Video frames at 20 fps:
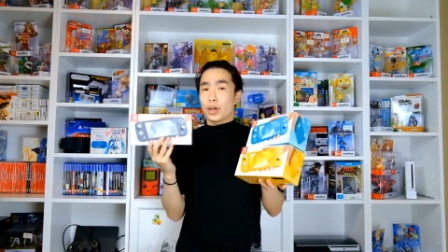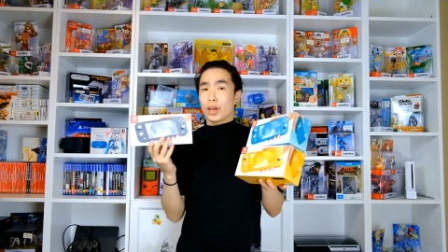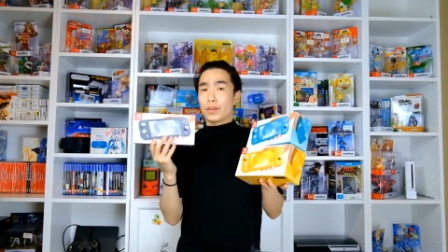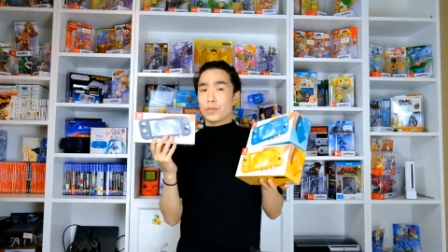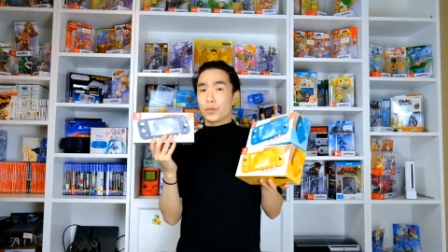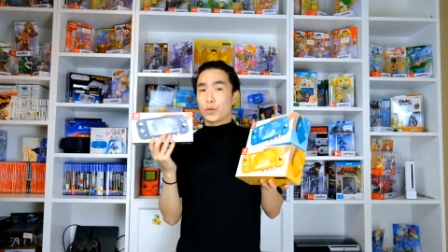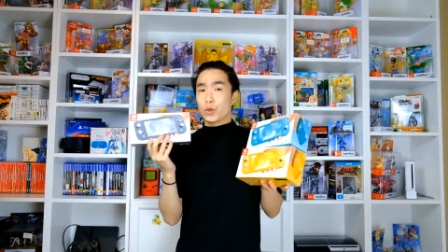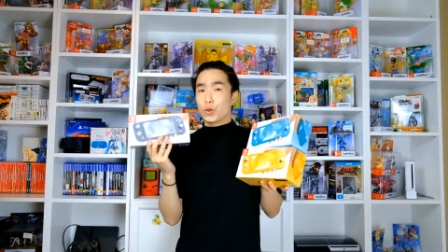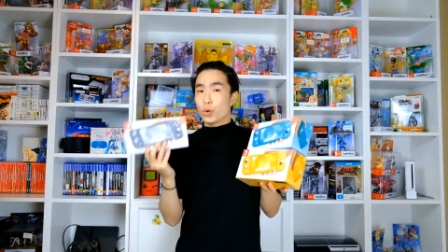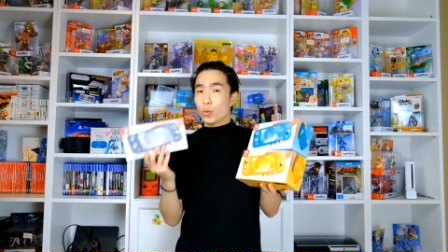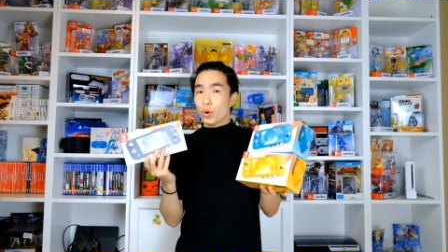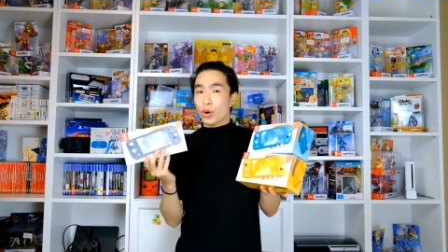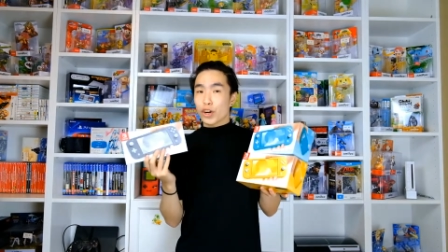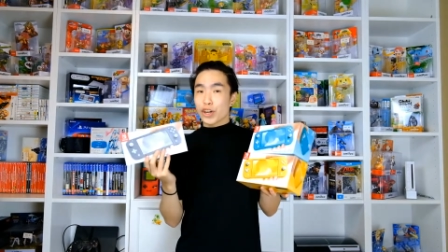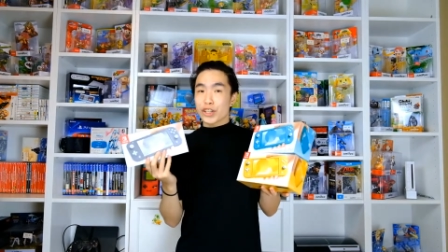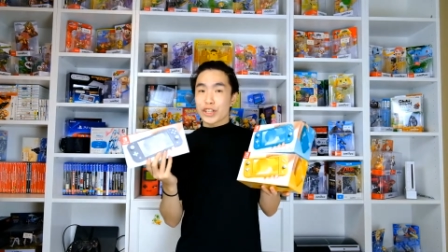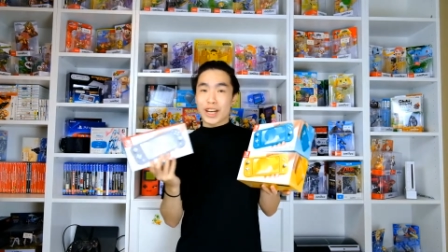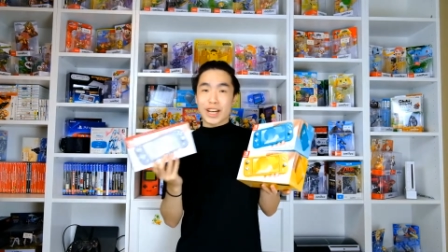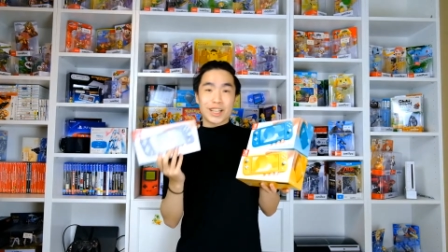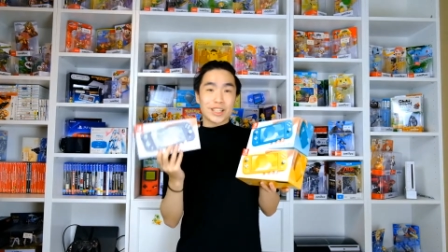So if you
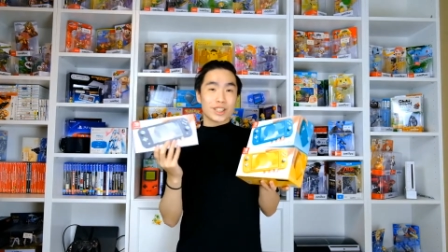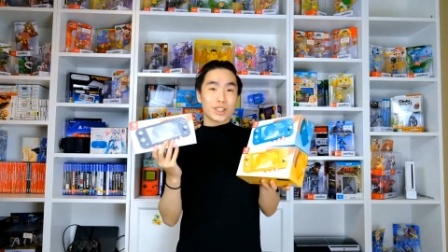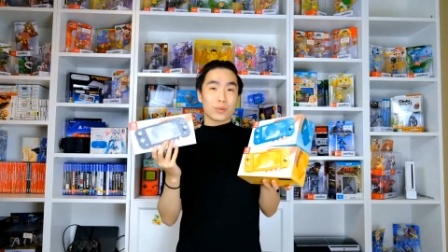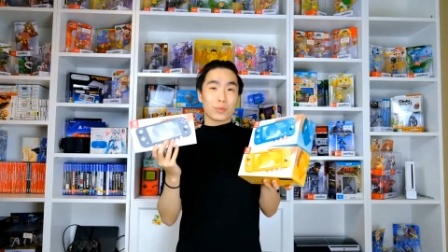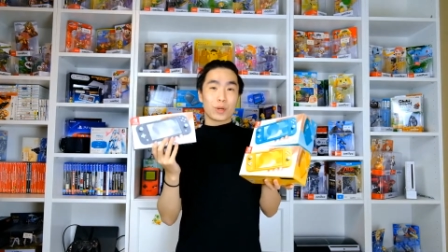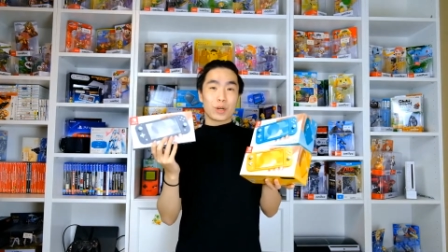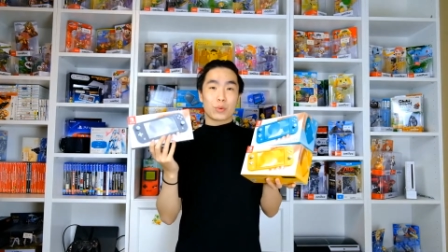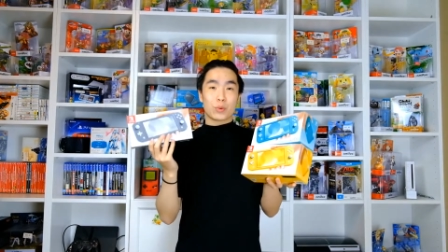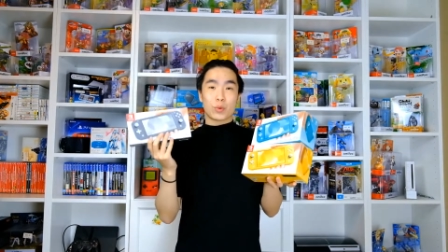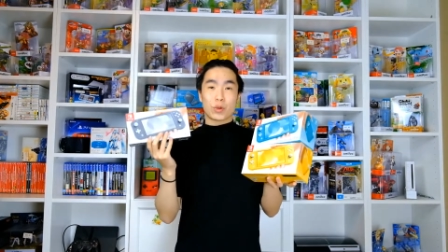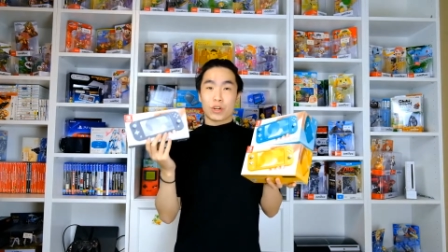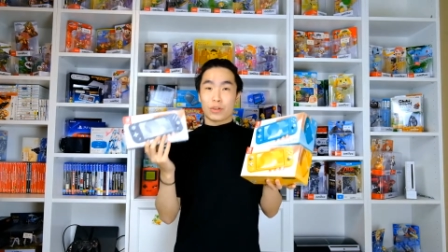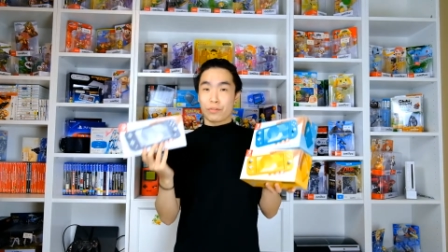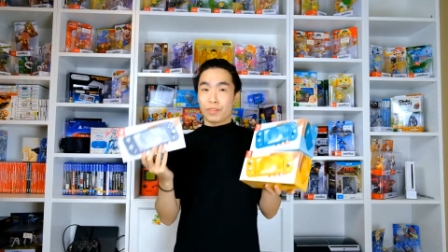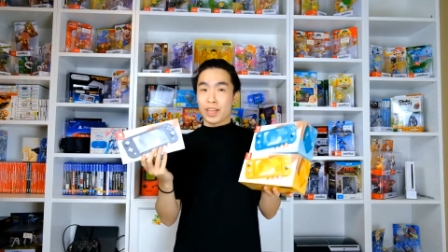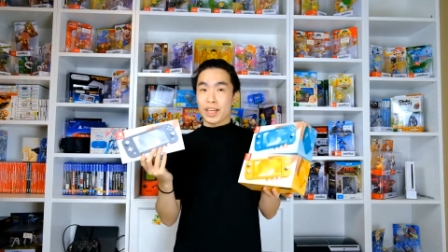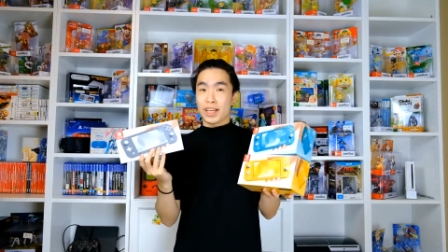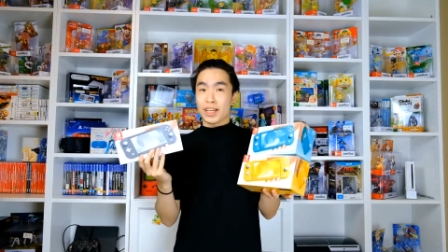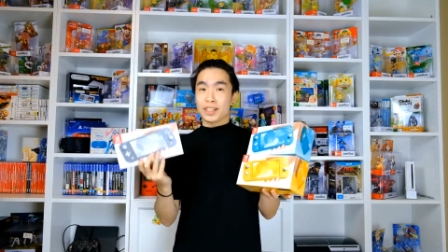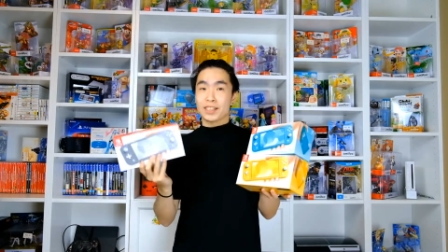want a chance to win
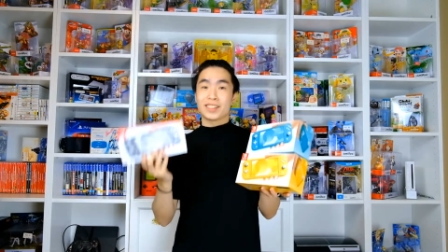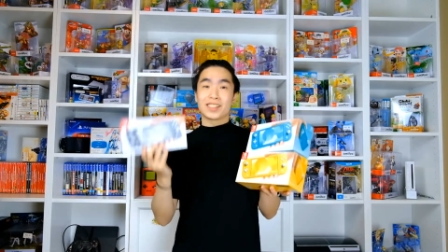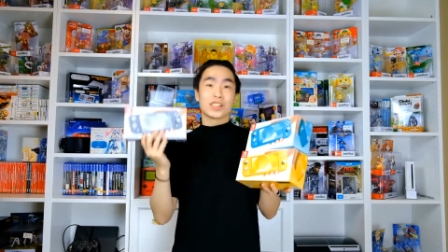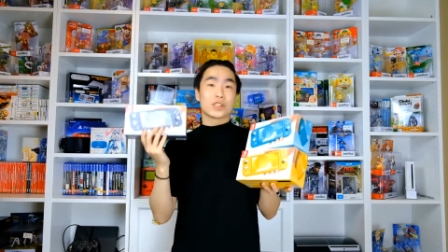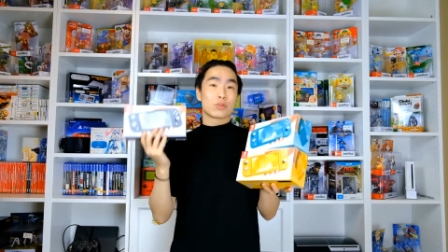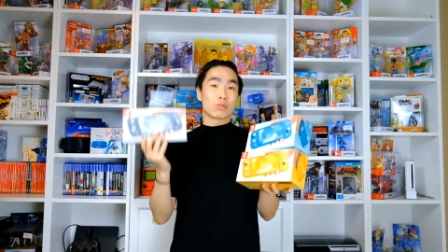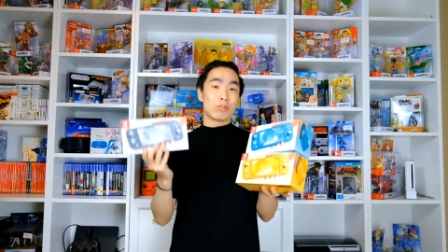one of these,